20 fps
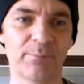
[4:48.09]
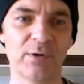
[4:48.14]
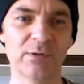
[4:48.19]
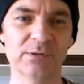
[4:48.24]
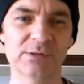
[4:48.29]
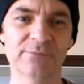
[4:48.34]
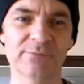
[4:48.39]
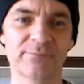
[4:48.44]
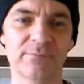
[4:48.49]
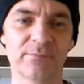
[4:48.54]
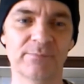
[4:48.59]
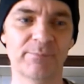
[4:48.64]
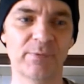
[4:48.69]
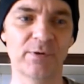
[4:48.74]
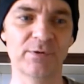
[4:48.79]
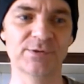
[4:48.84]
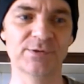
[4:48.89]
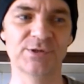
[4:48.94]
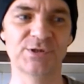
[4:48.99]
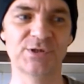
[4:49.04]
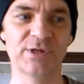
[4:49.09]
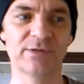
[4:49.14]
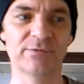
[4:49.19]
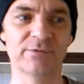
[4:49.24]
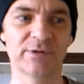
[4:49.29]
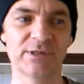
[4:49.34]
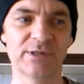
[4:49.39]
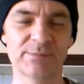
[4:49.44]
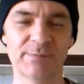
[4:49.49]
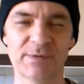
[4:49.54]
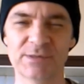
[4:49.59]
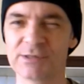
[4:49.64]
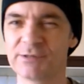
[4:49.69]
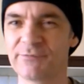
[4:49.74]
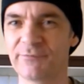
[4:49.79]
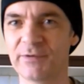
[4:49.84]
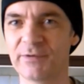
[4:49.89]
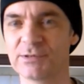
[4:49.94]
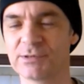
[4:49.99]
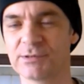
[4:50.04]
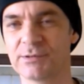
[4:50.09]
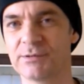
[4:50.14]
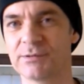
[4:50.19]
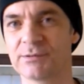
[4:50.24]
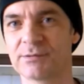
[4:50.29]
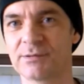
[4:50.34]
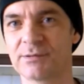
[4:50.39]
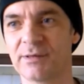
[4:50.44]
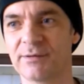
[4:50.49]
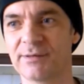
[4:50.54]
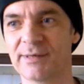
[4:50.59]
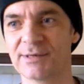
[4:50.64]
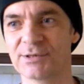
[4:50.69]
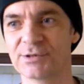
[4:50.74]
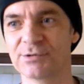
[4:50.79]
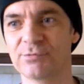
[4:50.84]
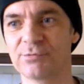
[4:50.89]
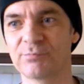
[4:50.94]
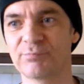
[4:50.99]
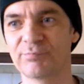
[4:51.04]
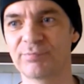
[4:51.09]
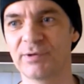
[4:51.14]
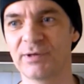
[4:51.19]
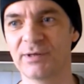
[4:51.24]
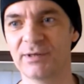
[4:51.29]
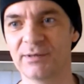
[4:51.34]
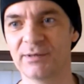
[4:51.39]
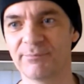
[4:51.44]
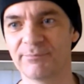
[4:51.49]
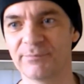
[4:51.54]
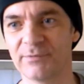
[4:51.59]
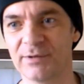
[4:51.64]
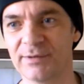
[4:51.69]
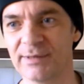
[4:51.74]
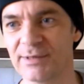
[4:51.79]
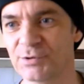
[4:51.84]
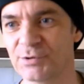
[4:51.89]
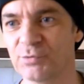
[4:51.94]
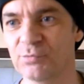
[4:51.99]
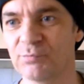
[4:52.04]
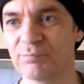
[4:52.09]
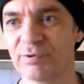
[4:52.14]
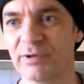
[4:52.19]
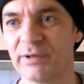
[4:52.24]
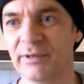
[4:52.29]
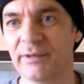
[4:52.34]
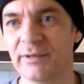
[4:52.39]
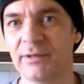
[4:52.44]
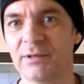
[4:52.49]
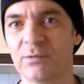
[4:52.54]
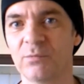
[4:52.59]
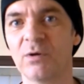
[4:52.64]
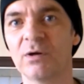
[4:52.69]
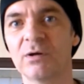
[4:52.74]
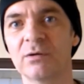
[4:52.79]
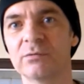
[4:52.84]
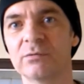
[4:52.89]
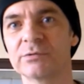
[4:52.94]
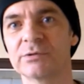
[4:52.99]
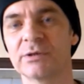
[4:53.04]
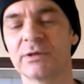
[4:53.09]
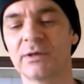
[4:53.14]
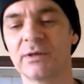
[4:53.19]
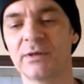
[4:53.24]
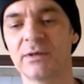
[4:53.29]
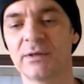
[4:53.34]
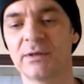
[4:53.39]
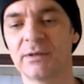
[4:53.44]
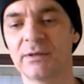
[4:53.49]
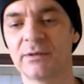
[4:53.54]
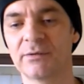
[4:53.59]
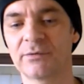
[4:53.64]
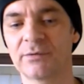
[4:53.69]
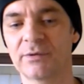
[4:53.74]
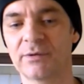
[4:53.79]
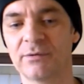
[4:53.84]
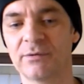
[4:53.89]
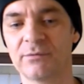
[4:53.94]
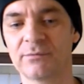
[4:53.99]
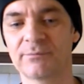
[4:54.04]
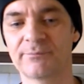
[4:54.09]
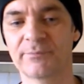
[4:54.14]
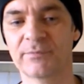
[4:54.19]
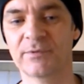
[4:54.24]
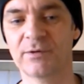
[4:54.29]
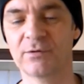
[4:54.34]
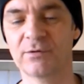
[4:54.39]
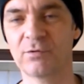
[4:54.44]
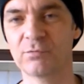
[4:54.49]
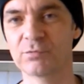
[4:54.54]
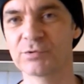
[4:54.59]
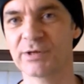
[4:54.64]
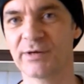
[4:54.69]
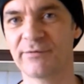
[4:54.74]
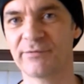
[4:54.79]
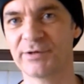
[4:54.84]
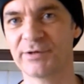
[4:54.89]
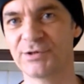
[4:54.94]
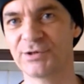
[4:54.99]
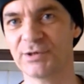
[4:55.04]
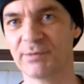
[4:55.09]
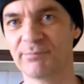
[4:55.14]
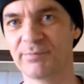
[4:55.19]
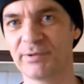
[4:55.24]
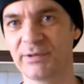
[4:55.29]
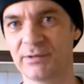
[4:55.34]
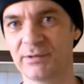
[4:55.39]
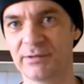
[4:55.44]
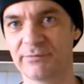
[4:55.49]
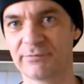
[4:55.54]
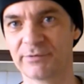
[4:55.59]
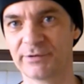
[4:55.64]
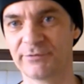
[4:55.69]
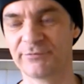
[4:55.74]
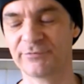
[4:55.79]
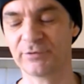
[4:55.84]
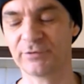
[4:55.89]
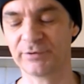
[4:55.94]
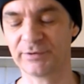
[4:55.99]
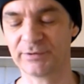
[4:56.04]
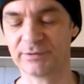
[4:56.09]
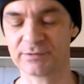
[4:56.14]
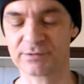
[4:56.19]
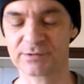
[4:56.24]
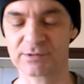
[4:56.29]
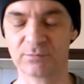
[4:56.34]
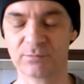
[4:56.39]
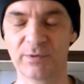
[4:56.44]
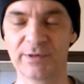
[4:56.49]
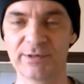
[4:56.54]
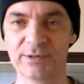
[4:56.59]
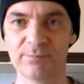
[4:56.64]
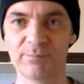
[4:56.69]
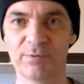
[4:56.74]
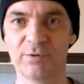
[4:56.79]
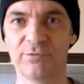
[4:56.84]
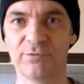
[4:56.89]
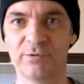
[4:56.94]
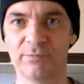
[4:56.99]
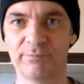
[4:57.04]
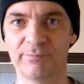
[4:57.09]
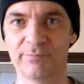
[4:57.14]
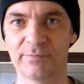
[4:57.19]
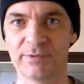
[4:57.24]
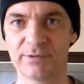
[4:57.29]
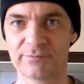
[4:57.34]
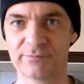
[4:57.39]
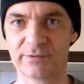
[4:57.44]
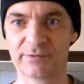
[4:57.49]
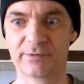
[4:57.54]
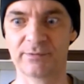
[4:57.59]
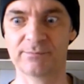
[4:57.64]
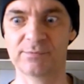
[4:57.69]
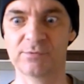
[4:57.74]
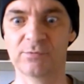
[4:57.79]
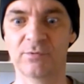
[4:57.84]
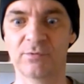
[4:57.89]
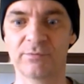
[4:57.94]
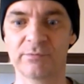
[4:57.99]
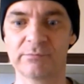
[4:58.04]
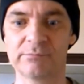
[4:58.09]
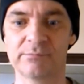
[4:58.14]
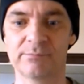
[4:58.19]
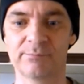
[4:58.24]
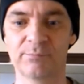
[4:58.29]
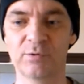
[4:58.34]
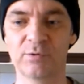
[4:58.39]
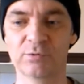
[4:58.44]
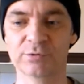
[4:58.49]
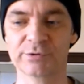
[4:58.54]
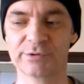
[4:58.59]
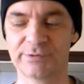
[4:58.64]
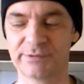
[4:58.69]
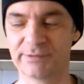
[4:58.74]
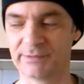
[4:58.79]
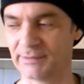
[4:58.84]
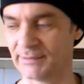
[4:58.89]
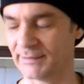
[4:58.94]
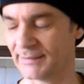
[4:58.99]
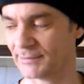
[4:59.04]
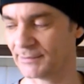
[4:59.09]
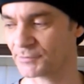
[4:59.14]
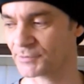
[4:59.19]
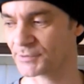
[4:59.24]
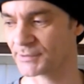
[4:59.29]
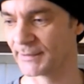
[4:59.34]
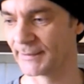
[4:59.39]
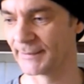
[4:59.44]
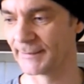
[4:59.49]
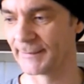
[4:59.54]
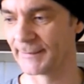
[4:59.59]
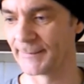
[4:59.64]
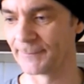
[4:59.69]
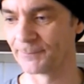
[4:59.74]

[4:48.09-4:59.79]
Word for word: Birds are birds are generally, especially finches, they're natural, um, they're natural prey in the wild. So of course they're very jumpy and they're very frightened. So where you put them is very important, important in the house.